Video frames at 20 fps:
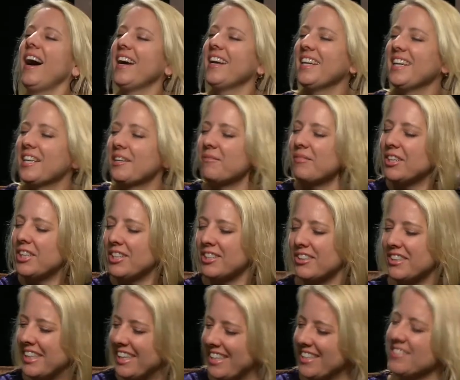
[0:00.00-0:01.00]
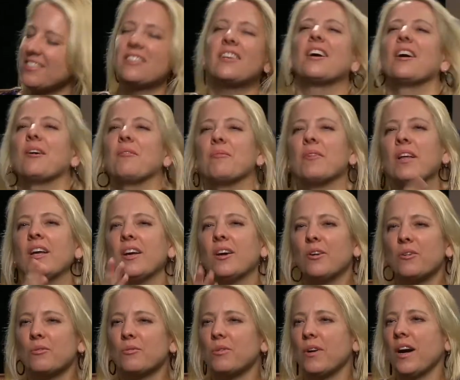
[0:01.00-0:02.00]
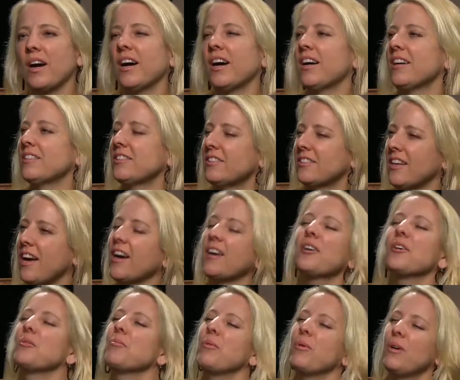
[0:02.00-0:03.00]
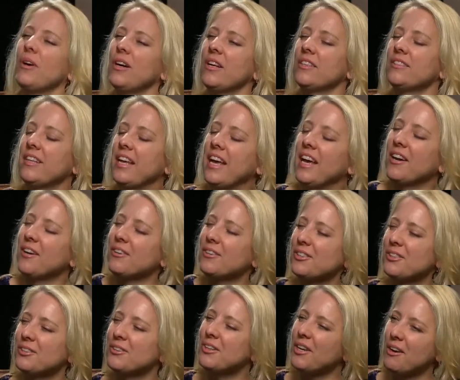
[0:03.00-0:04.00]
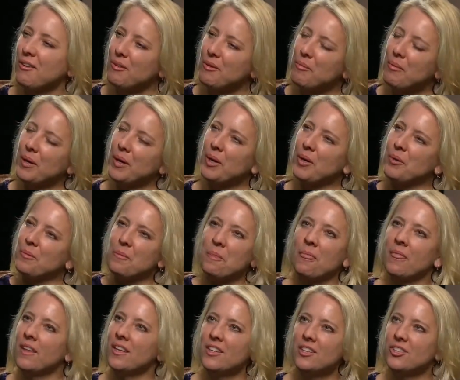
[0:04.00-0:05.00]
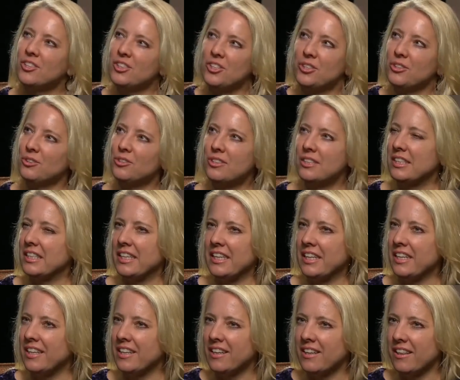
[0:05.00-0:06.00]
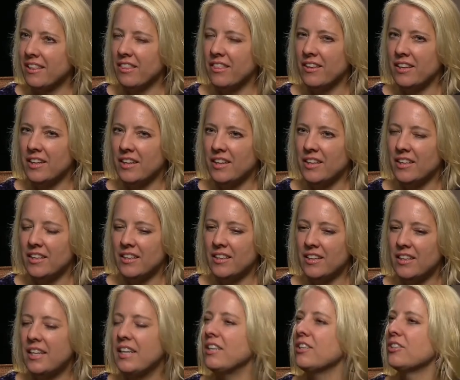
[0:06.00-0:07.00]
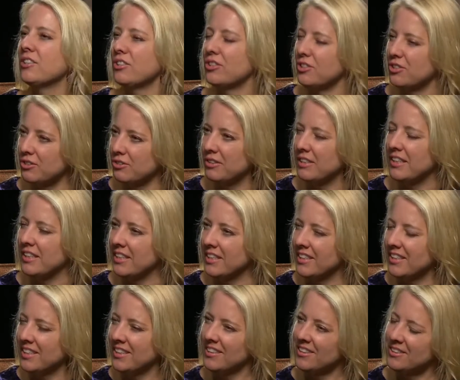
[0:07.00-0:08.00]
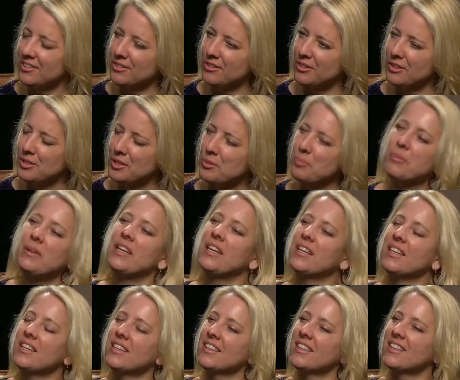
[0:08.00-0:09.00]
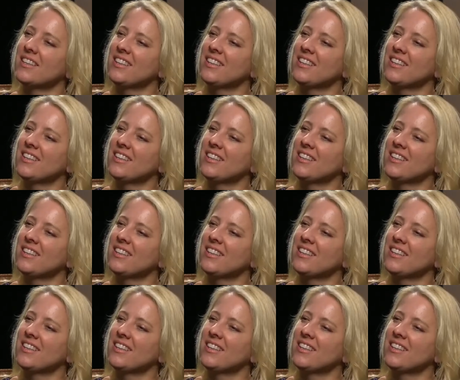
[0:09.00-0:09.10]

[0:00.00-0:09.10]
I am curious, rugs, soccer balls, how do you go about choosing the industry, so to speak?